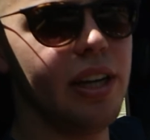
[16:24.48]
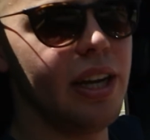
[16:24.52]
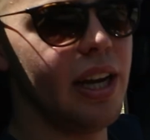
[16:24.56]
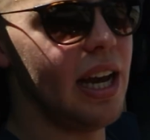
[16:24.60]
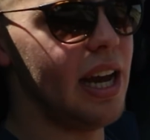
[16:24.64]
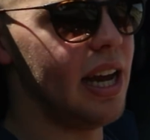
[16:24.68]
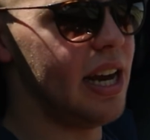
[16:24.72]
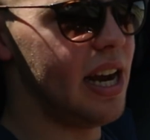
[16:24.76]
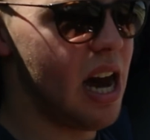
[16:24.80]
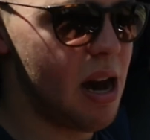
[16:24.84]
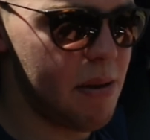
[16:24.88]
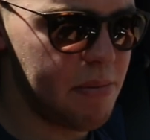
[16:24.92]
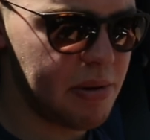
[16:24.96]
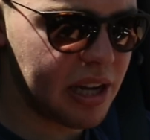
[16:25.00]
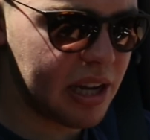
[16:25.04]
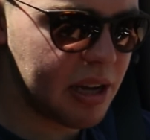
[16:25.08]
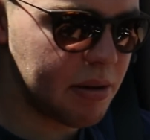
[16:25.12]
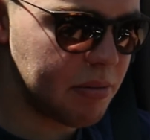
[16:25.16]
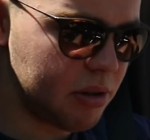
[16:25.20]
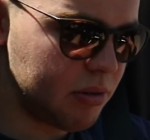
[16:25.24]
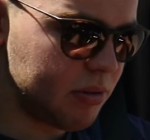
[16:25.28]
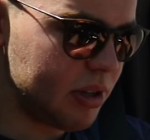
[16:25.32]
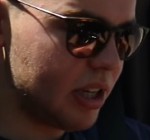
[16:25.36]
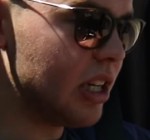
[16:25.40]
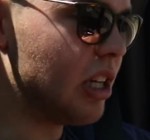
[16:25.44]
and not being
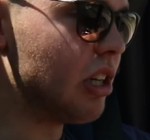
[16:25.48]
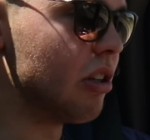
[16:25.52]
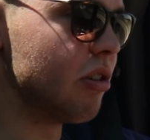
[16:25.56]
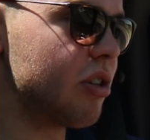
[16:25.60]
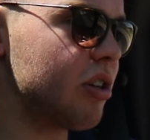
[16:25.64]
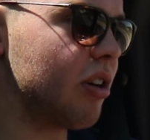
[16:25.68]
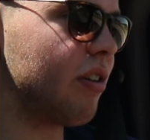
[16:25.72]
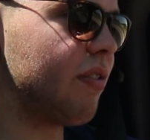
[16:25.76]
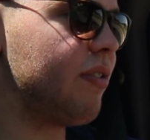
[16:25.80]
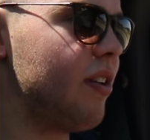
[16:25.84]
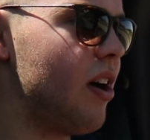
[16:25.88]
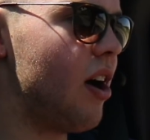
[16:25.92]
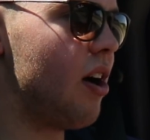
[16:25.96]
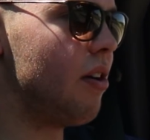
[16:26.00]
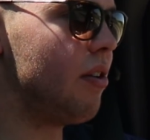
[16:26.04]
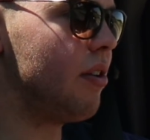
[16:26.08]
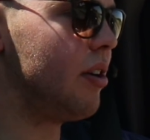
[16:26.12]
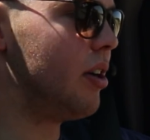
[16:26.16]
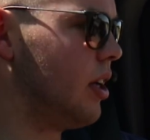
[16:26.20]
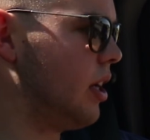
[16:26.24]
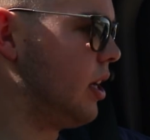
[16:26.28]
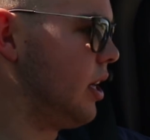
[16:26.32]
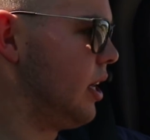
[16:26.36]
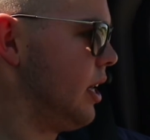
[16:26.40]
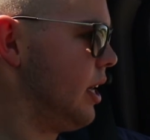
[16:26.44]
able to really use your phone.
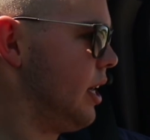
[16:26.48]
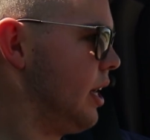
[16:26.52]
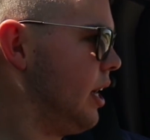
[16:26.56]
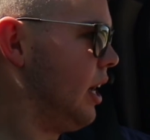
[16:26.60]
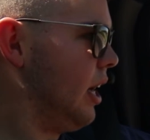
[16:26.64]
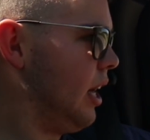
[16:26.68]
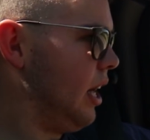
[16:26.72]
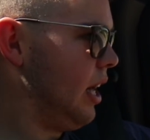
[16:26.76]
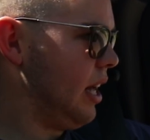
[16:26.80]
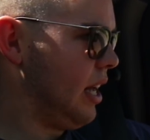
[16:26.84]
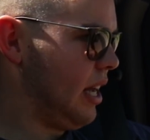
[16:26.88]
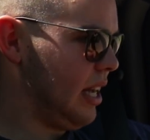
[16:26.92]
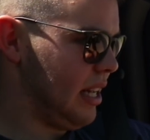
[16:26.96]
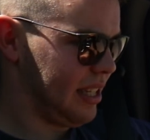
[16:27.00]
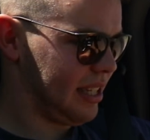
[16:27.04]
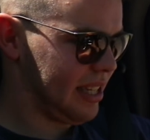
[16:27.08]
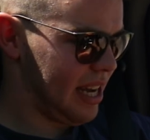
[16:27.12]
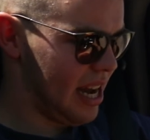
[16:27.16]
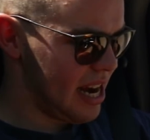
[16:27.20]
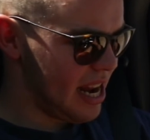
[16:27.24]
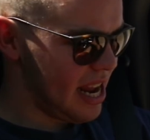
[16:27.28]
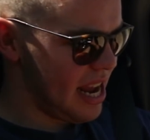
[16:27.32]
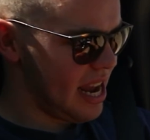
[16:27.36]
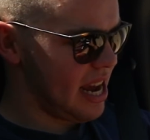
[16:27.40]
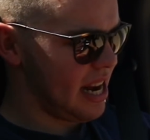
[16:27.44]
It's
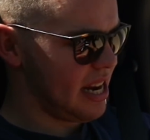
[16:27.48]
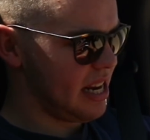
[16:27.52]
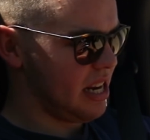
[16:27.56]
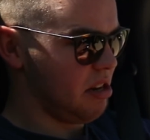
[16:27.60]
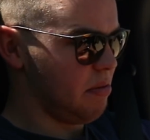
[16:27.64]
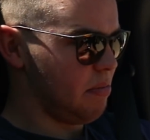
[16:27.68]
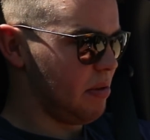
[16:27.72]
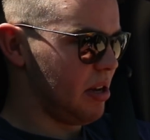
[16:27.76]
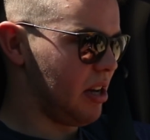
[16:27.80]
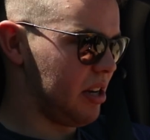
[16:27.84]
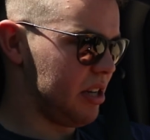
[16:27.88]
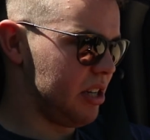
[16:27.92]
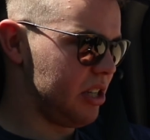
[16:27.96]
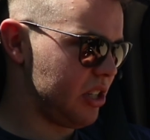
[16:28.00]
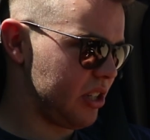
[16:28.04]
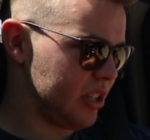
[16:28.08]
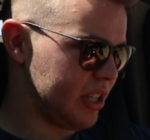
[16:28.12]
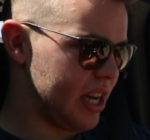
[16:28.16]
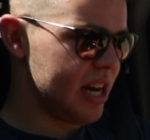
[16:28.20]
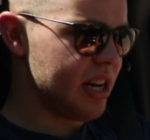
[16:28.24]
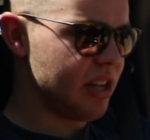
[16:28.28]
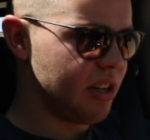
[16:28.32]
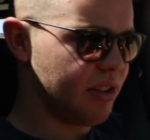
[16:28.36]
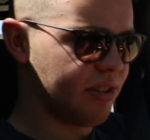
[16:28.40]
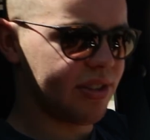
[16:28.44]
kind of handy to be able to just
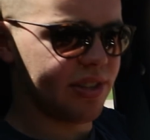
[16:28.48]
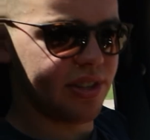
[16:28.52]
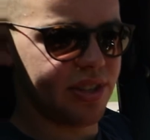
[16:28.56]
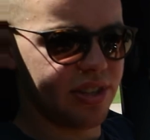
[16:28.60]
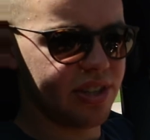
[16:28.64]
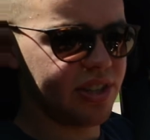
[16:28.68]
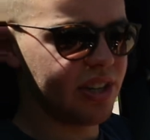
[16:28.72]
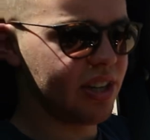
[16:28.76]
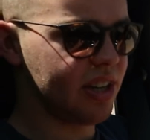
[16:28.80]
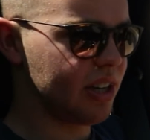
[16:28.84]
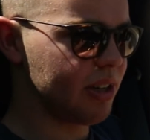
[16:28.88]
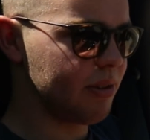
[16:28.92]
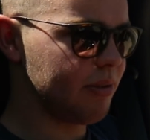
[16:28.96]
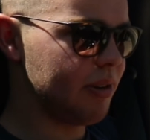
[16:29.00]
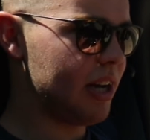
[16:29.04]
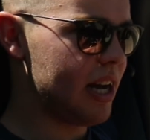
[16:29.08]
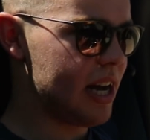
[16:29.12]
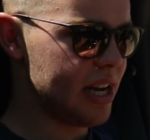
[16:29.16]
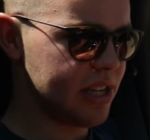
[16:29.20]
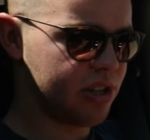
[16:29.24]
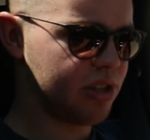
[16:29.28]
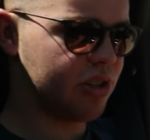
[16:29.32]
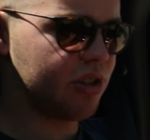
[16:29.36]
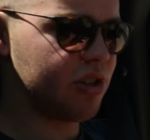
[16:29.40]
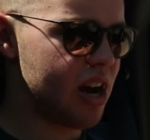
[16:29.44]
kind of use the steering wheel
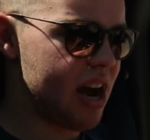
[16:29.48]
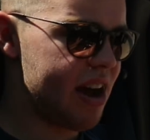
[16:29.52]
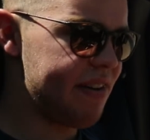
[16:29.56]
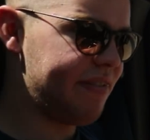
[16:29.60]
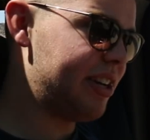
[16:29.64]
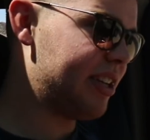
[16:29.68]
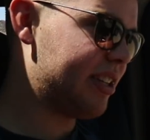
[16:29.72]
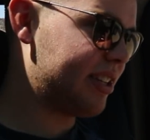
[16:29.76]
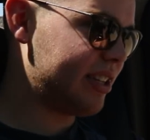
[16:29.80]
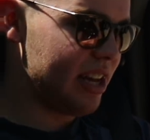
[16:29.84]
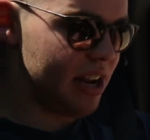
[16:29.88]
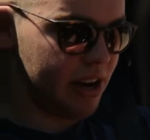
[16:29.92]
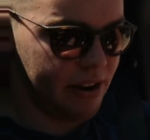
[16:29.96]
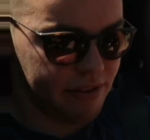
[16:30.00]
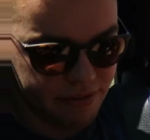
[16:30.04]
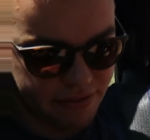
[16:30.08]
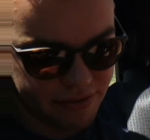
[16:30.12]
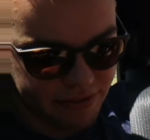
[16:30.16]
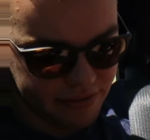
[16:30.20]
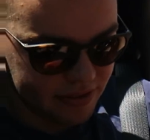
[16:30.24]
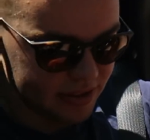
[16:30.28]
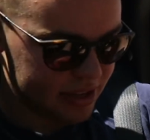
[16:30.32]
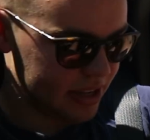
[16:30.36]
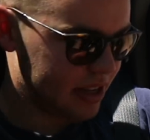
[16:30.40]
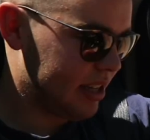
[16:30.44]
as you're driving instead of
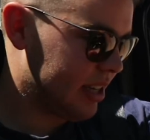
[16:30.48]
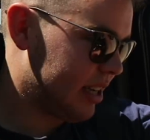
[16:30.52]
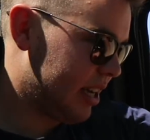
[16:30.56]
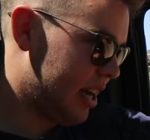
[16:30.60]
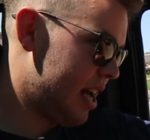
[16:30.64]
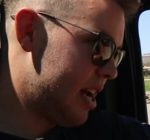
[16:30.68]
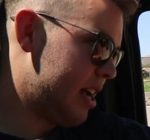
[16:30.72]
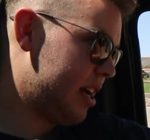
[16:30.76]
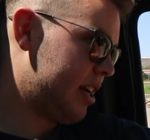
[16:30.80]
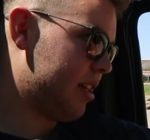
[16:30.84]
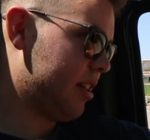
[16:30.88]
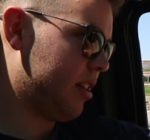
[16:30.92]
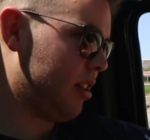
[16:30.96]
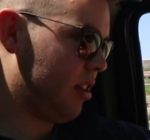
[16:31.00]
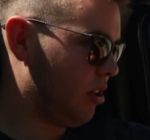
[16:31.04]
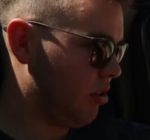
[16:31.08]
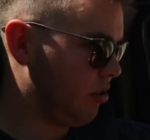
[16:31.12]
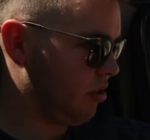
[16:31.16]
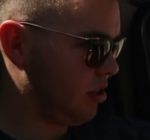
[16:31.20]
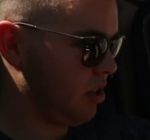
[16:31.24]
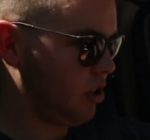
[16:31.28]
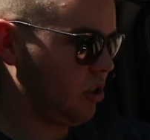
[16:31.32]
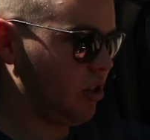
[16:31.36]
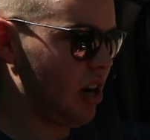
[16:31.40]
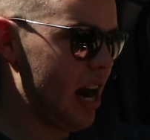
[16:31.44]
kind of
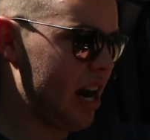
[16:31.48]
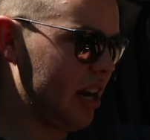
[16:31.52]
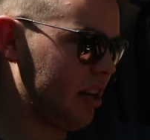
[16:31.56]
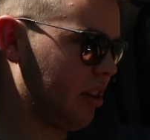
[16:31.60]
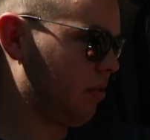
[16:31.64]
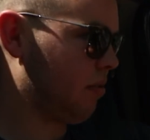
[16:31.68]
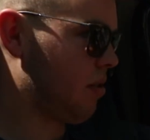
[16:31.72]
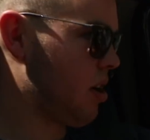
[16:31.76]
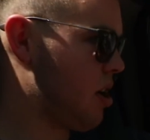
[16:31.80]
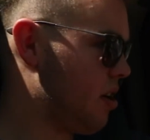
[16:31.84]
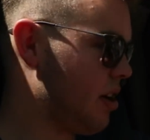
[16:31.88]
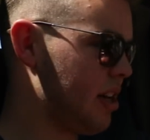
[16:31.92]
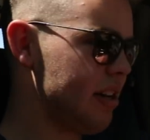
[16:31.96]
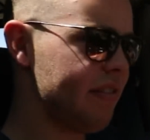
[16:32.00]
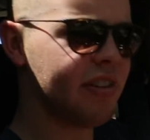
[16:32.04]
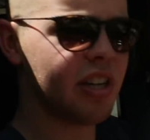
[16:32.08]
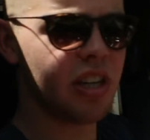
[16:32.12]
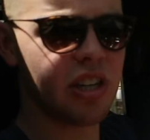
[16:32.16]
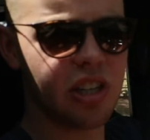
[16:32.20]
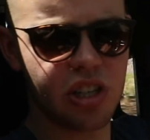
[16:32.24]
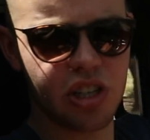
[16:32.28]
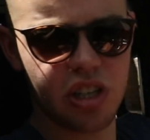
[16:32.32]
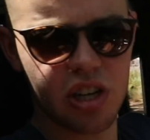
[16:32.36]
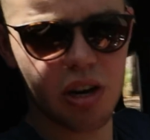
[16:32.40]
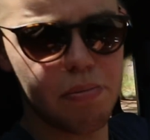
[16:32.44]
losing track of the road, even though
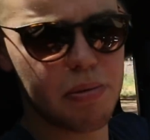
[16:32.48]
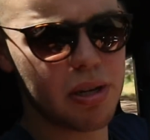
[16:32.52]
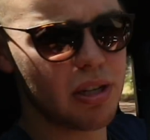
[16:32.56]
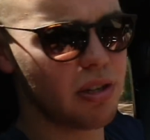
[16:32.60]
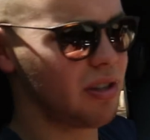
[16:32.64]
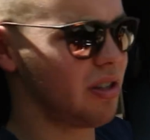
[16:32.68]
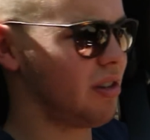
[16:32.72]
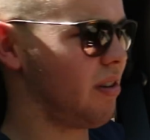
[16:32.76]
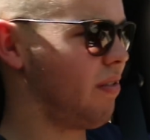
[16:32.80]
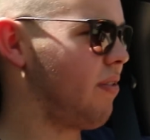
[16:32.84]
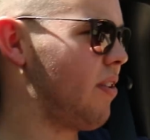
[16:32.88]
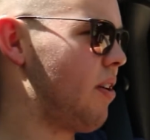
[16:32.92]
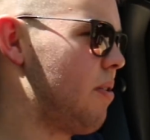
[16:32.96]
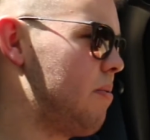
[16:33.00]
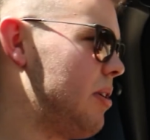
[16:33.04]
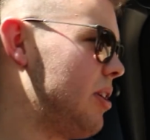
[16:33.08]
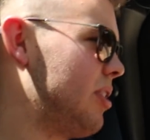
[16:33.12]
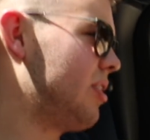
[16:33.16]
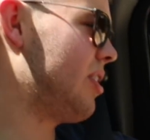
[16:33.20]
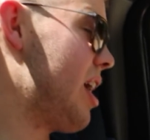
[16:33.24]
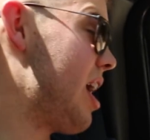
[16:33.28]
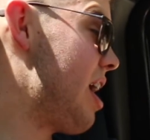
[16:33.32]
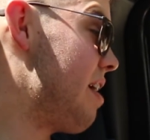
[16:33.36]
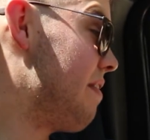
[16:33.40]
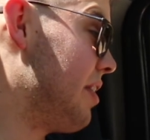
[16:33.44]
you shouldn't be using your phone while
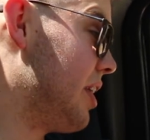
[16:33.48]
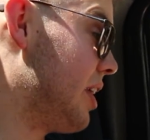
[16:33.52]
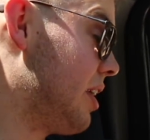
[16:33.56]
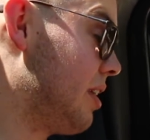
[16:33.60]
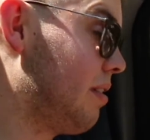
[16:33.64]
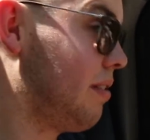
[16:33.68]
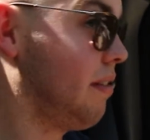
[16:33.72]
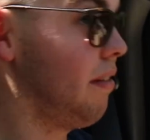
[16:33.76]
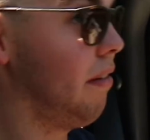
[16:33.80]
driving.